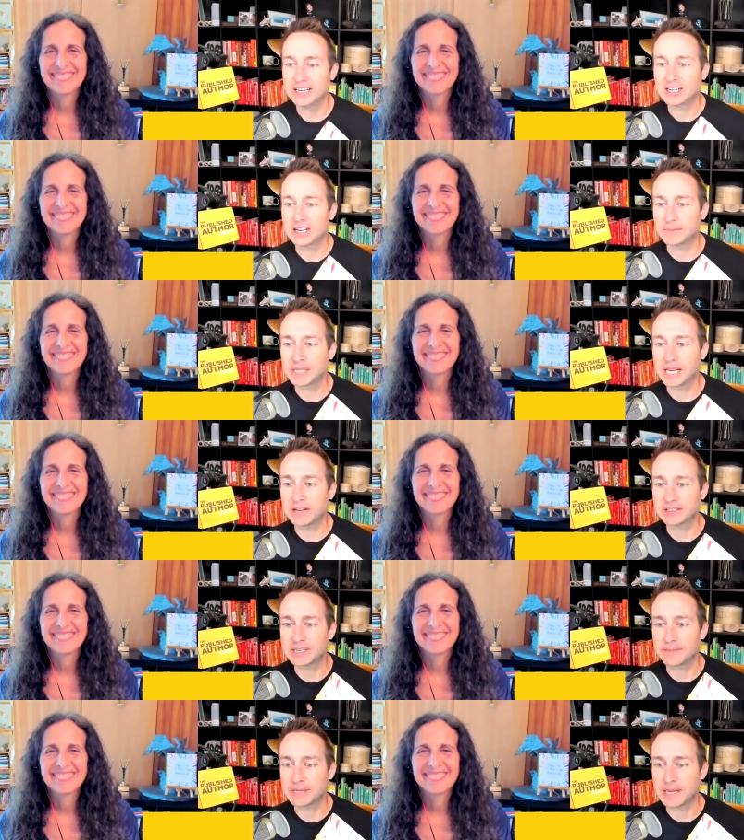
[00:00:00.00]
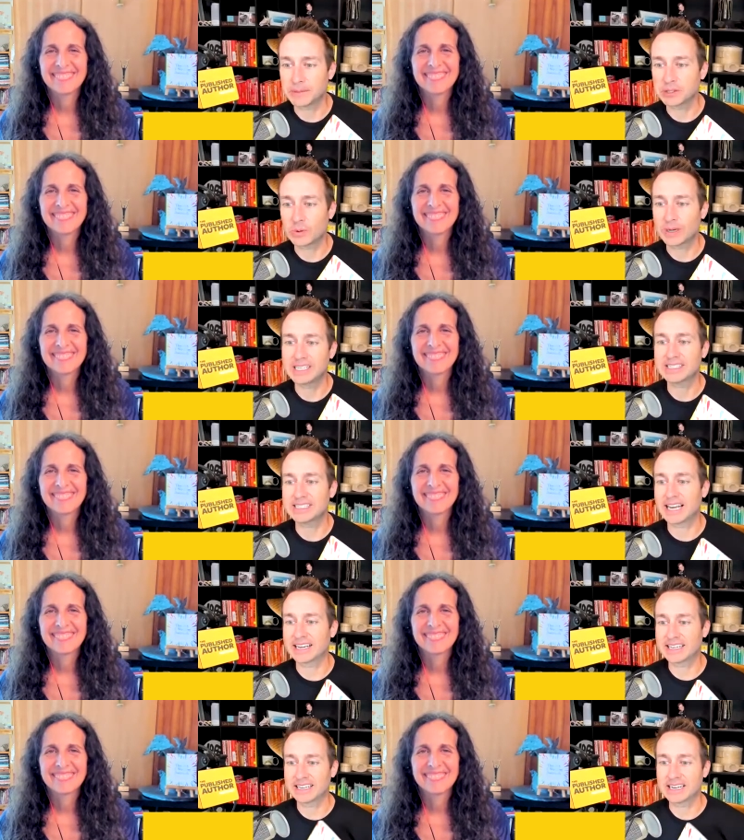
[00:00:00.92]
Speaker 1: comes out September
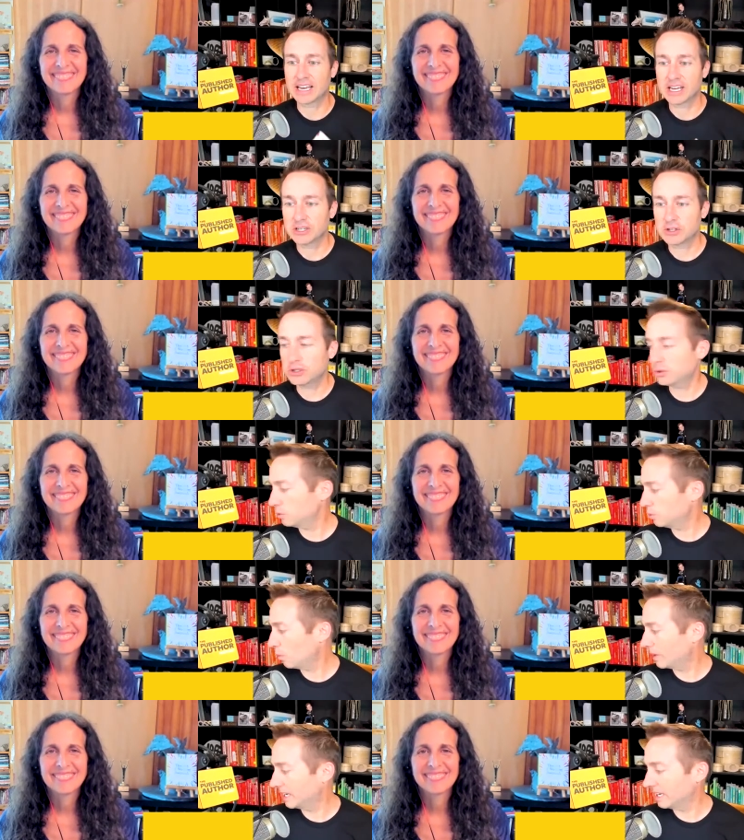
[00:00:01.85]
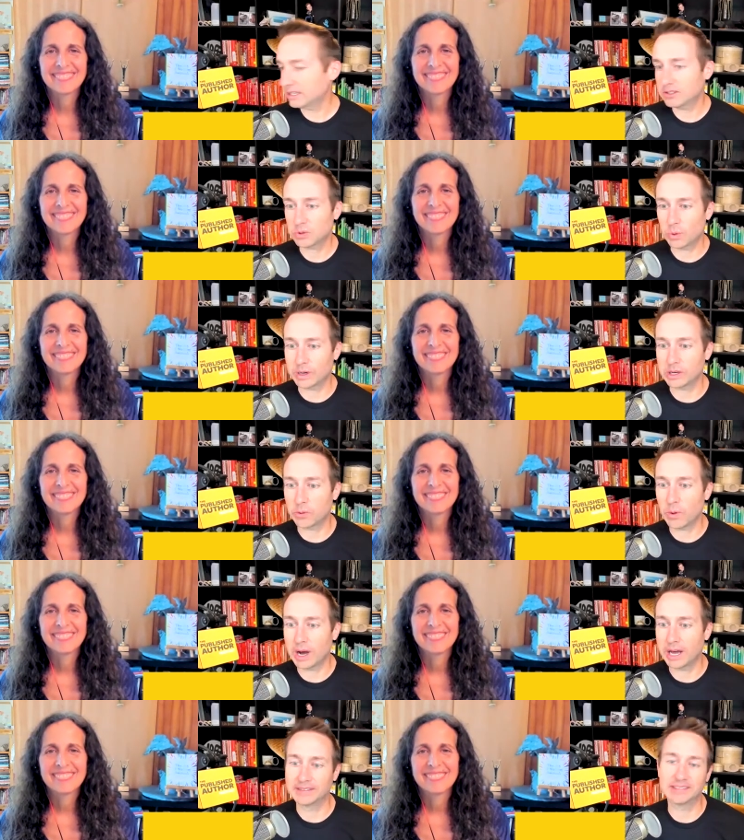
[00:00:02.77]
22nd,
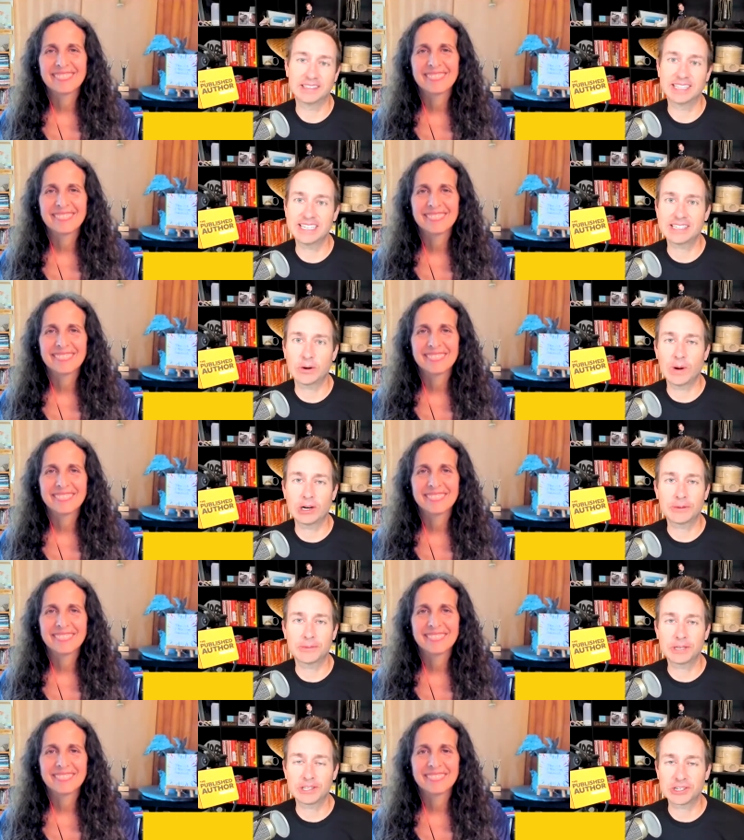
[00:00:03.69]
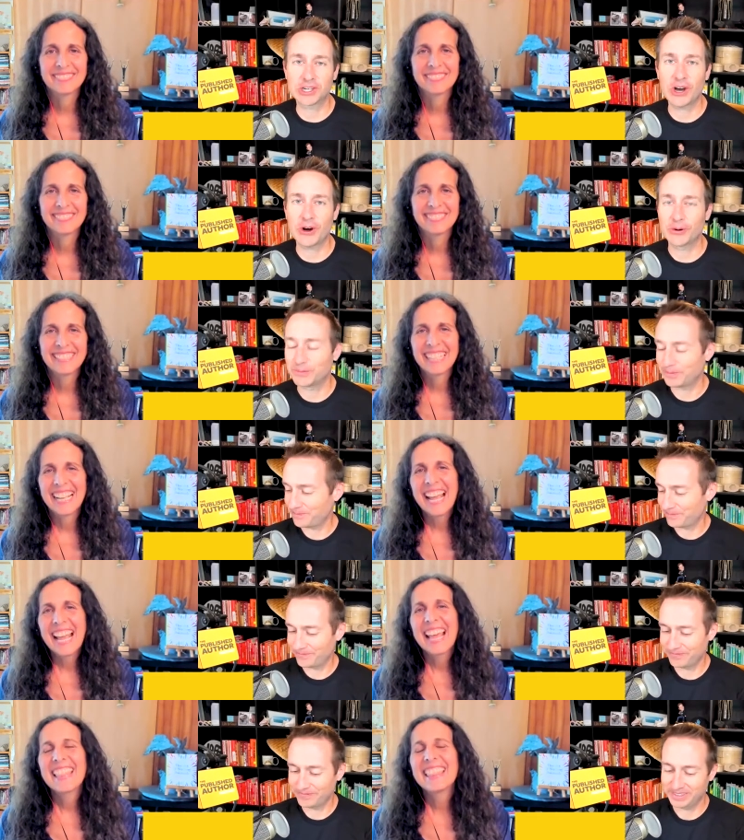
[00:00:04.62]
2021. Lisa, welcome to the show.
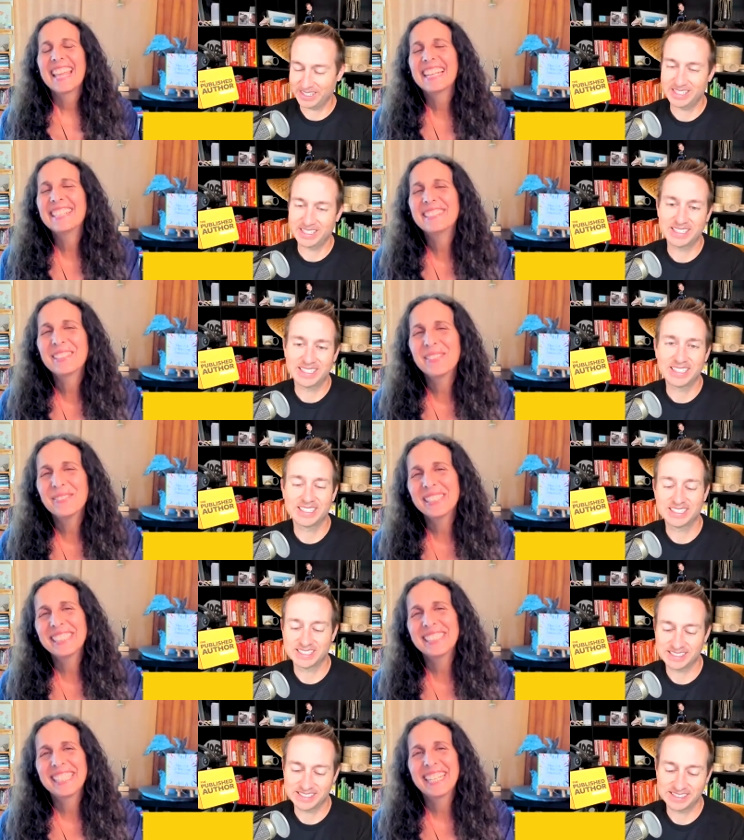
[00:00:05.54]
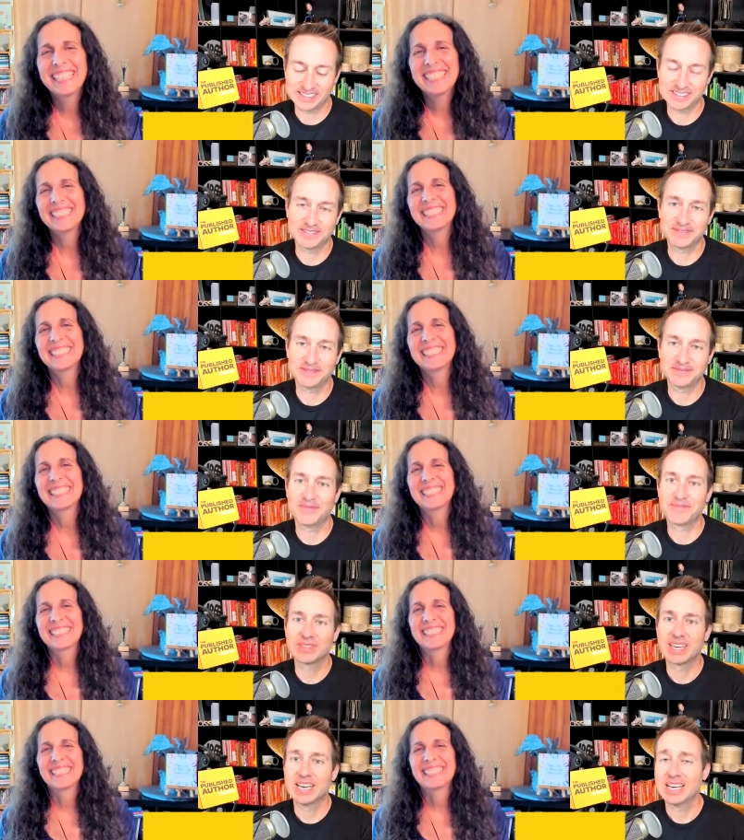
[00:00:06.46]
Speaker 2: Thank you so much, Josh.
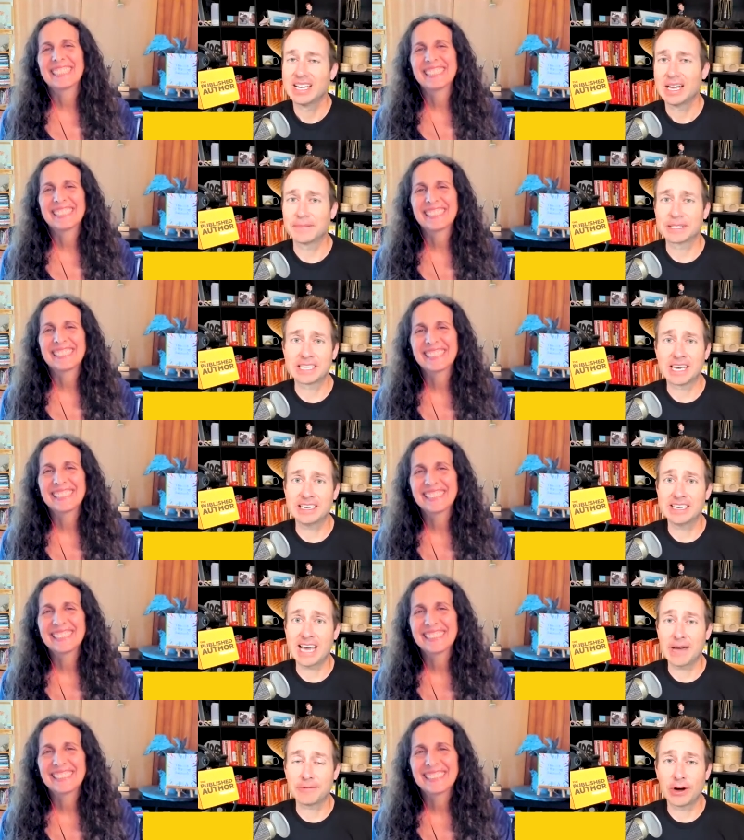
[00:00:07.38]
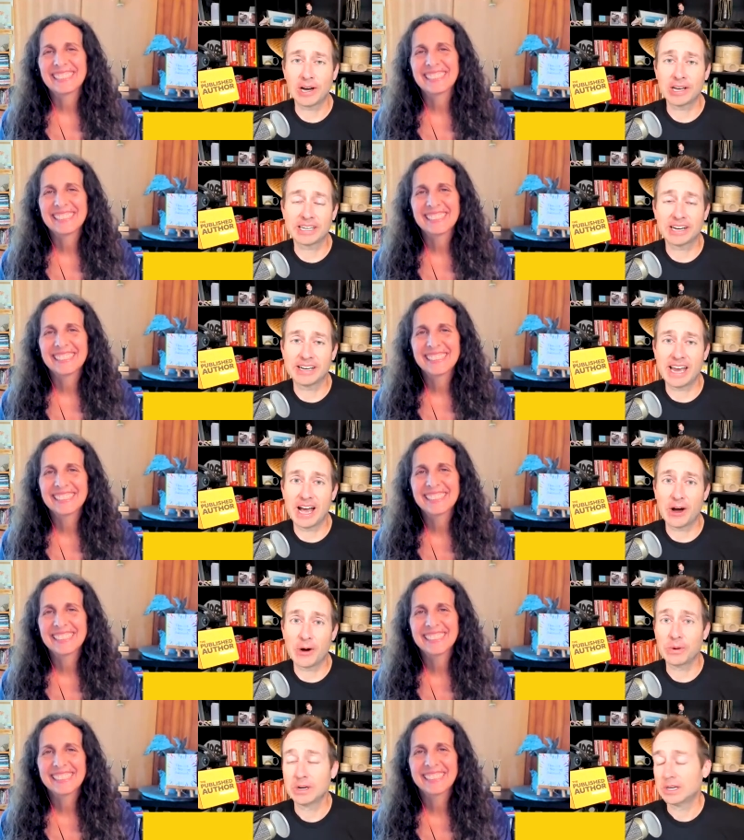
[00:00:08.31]
Speaker 1: I'm excited to have you on here
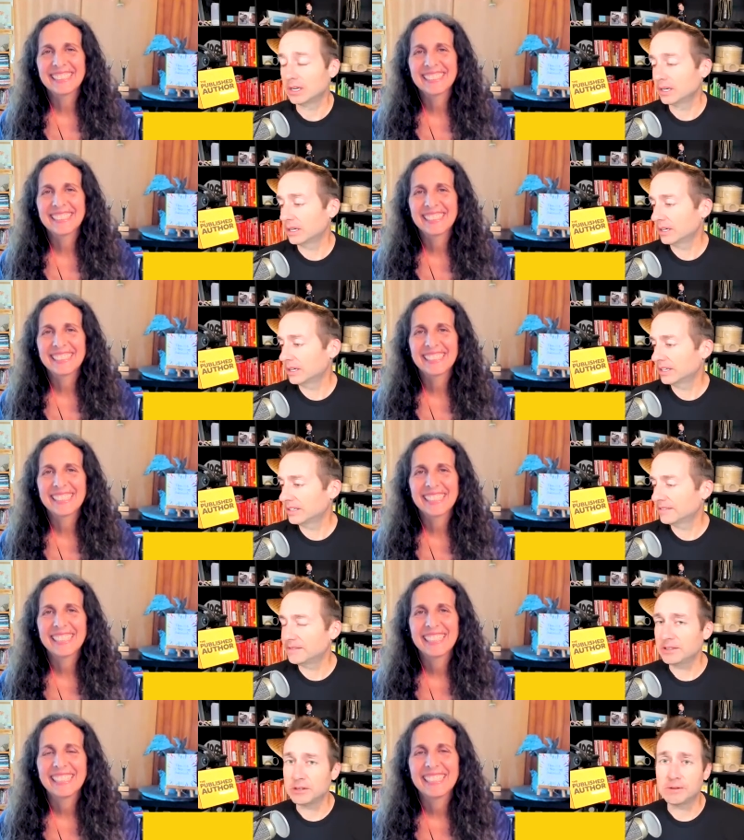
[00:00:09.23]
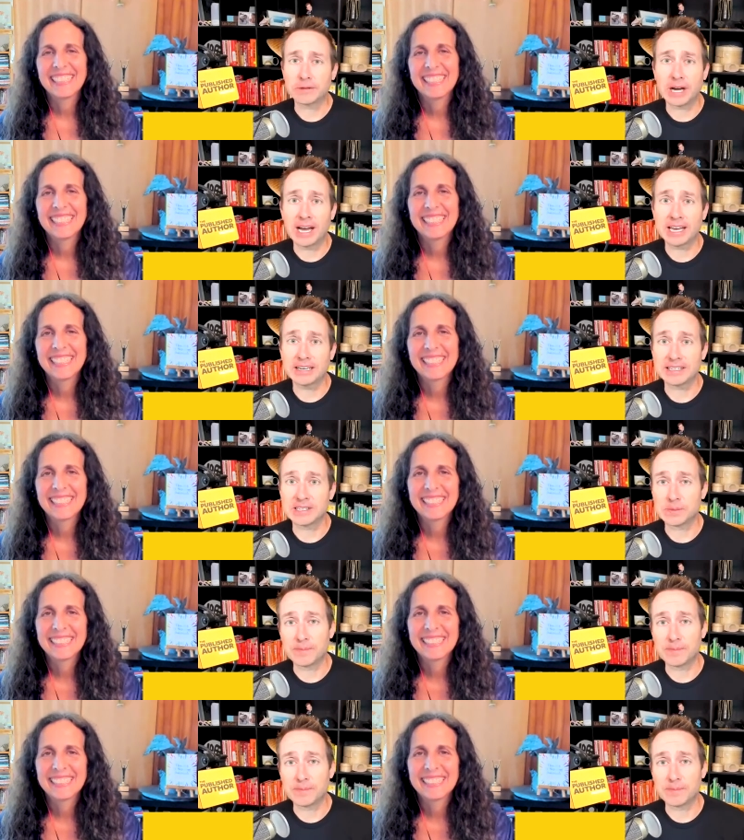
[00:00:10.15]
now you've got this